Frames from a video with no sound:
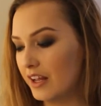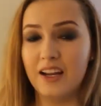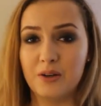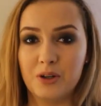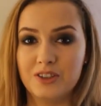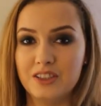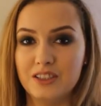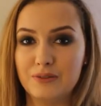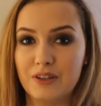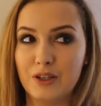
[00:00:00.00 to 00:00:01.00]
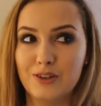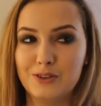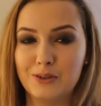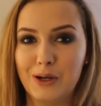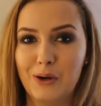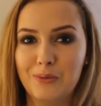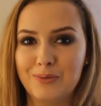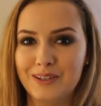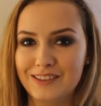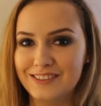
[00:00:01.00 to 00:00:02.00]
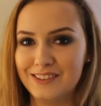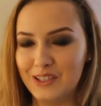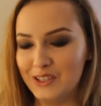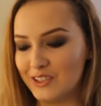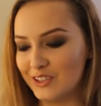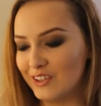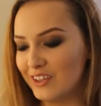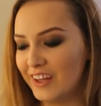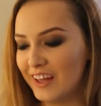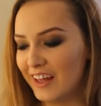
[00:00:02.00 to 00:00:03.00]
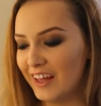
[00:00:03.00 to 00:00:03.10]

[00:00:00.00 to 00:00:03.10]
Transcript: I like watching these videos, so I hope you do too.